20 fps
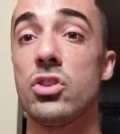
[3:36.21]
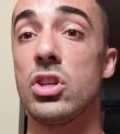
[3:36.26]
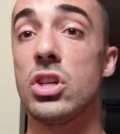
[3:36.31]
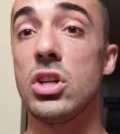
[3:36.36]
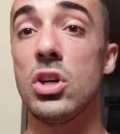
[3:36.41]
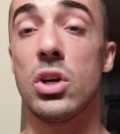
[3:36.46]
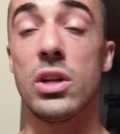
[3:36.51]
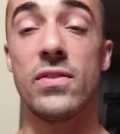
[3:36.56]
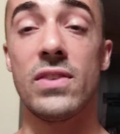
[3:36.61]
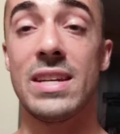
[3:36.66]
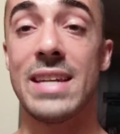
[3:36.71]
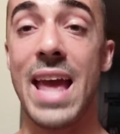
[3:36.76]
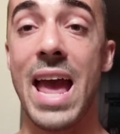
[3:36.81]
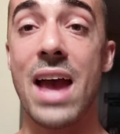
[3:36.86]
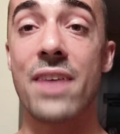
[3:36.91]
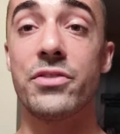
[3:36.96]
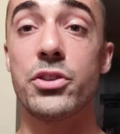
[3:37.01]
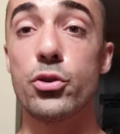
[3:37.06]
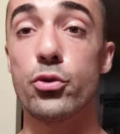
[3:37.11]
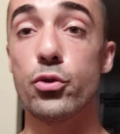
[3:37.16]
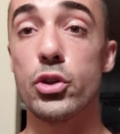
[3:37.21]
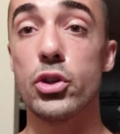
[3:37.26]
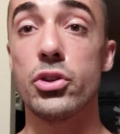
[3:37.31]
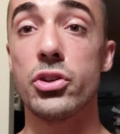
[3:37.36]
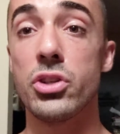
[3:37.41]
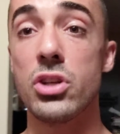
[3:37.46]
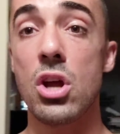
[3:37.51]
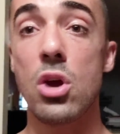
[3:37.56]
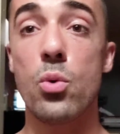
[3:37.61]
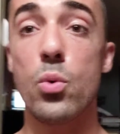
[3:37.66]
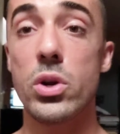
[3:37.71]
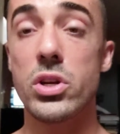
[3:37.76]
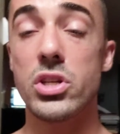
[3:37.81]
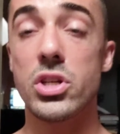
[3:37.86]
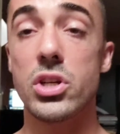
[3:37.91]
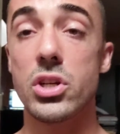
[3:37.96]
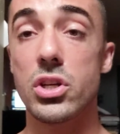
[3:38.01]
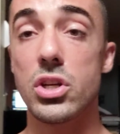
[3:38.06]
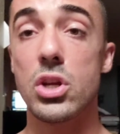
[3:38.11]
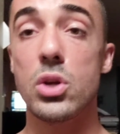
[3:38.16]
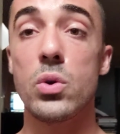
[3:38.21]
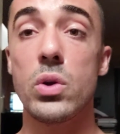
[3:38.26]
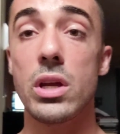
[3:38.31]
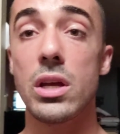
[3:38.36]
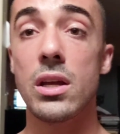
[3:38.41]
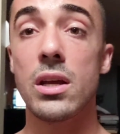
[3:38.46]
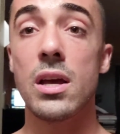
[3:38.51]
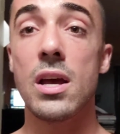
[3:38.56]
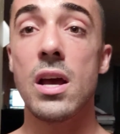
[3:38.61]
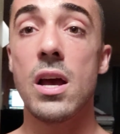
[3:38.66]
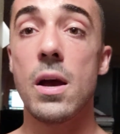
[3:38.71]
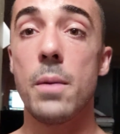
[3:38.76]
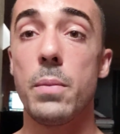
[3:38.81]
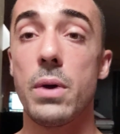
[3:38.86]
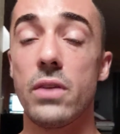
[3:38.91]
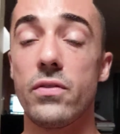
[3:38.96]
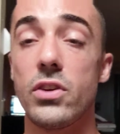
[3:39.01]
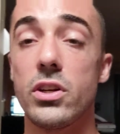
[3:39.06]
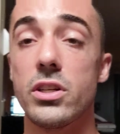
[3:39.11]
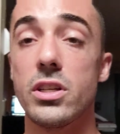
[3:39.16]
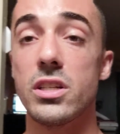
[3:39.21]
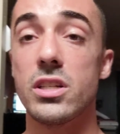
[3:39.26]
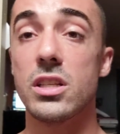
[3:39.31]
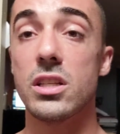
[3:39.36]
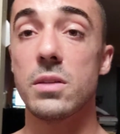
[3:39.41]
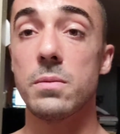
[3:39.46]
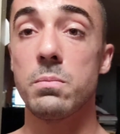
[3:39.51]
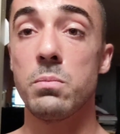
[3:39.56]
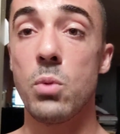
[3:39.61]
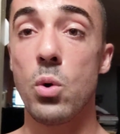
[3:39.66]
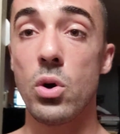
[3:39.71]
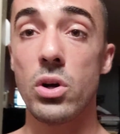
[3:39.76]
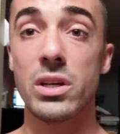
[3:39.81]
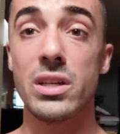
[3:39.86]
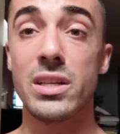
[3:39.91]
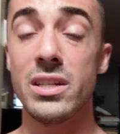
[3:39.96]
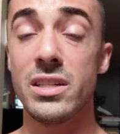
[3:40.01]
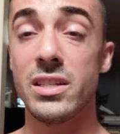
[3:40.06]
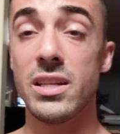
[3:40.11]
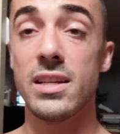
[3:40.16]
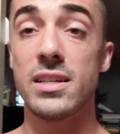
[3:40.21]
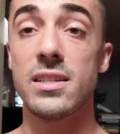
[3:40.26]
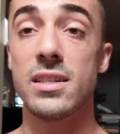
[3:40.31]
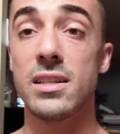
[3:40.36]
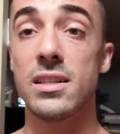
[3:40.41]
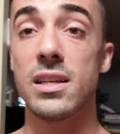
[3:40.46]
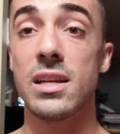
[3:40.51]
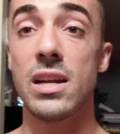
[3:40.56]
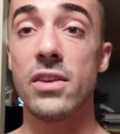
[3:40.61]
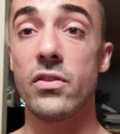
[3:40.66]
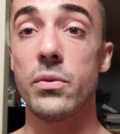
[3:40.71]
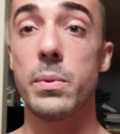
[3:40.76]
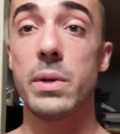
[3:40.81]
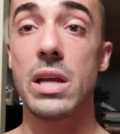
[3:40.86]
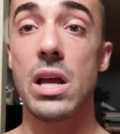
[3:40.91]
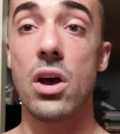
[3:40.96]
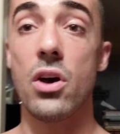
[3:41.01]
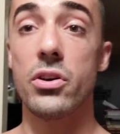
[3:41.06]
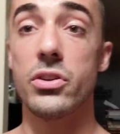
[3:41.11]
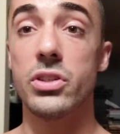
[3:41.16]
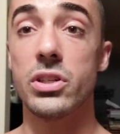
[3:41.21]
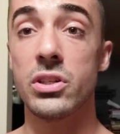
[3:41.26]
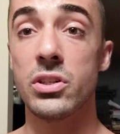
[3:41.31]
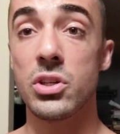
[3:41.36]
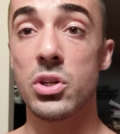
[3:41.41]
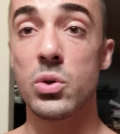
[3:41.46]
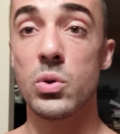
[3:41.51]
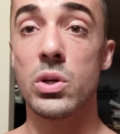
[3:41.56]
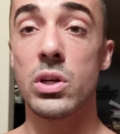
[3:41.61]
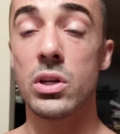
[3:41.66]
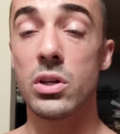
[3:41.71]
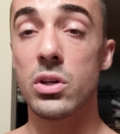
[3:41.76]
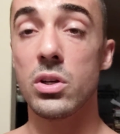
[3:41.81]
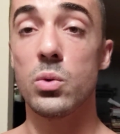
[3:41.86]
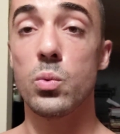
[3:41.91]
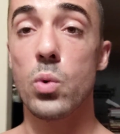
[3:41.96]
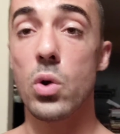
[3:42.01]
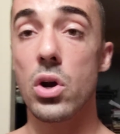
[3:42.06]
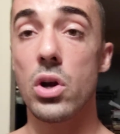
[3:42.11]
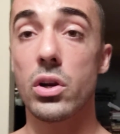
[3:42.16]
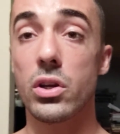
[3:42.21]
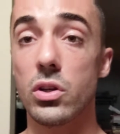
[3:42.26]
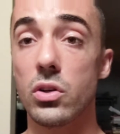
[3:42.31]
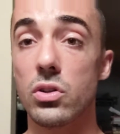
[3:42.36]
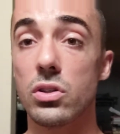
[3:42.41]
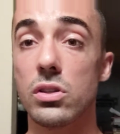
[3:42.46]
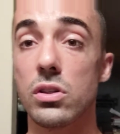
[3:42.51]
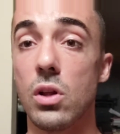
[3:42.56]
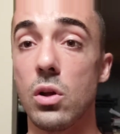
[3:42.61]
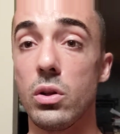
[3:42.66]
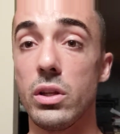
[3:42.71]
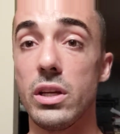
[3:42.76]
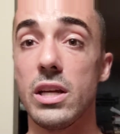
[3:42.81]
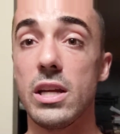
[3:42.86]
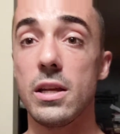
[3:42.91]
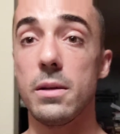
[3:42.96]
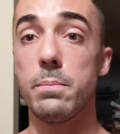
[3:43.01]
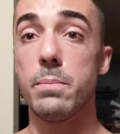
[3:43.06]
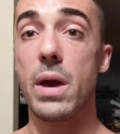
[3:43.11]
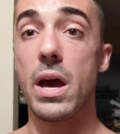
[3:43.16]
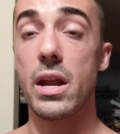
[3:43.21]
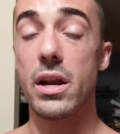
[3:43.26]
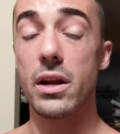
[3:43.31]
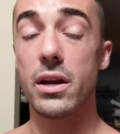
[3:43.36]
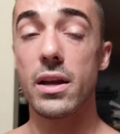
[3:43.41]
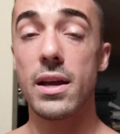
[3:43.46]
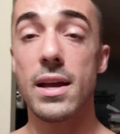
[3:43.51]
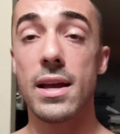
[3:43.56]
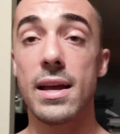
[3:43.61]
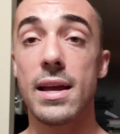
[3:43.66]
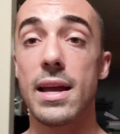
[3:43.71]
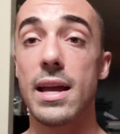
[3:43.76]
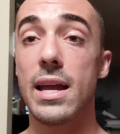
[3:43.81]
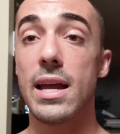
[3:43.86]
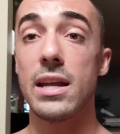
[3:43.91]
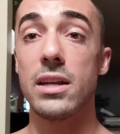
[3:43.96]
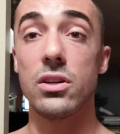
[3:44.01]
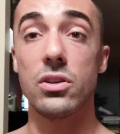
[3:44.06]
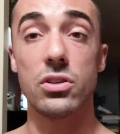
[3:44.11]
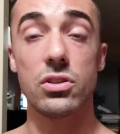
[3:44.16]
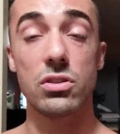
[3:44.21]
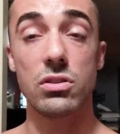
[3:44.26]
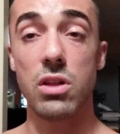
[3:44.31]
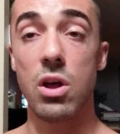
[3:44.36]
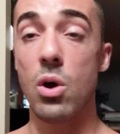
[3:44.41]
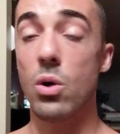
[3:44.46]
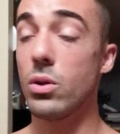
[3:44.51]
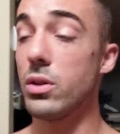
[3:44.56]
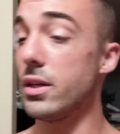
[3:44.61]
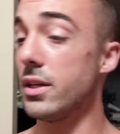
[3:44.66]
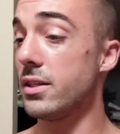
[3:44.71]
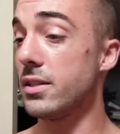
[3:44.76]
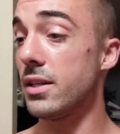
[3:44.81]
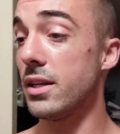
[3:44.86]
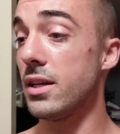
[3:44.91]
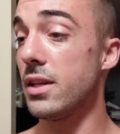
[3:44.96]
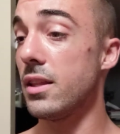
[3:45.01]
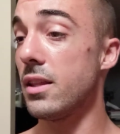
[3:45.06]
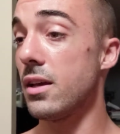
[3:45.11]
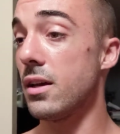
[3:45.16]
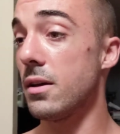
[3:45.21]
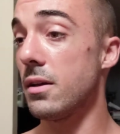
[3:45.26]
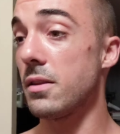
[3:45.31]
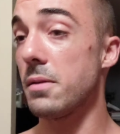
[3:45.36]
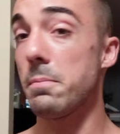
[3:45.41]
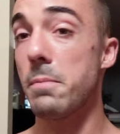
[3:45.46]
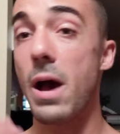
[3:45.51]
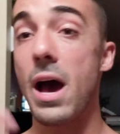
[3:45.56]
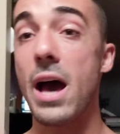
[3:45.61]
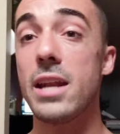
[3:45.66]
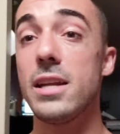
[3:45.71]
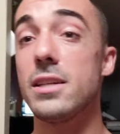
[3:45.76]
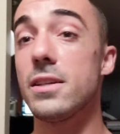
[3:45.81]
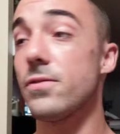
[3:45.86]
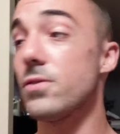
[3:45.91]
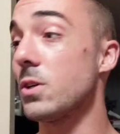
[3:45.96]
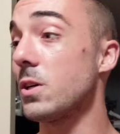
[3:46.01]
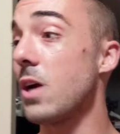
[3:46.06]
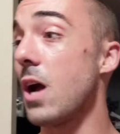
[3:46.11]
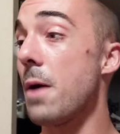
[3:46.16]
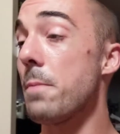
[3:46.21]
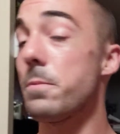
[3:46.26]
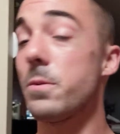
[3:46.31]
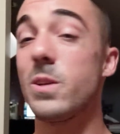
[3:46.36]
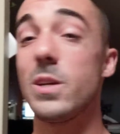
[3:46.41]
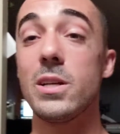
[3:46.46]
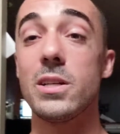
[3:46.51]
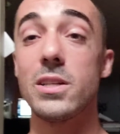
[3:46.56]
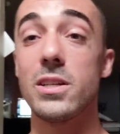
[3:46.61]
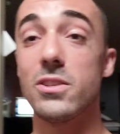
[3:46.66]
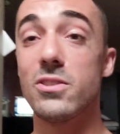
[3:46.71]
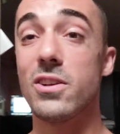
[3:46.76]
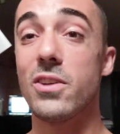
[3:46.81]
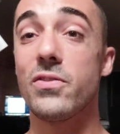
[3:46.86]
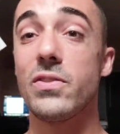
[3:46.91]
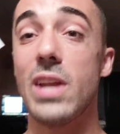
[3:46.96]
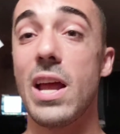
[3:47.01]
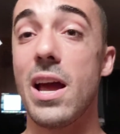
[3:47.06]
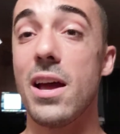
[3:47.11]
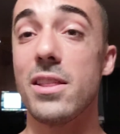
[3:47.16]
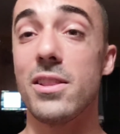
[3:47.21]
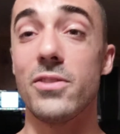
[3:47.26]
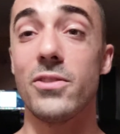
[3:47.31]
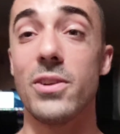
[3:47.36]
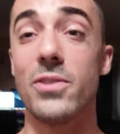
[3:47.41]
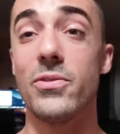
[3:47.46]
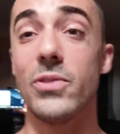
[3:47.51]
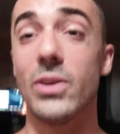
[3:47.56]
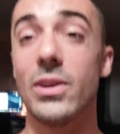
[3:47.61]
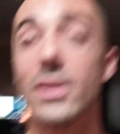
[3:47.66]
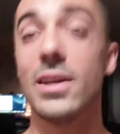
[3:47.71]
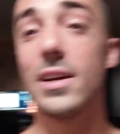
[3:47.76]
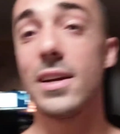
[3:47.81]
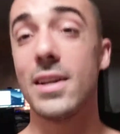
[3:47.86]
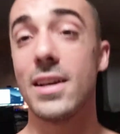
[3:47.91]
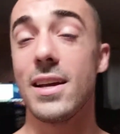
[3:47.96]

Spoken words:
You don't even have to really know what you're doing, but if you're just more consistent than everybody else and doing good work, you'll slowly get better, and you'll slowly see the bodies of your competition drift down the river.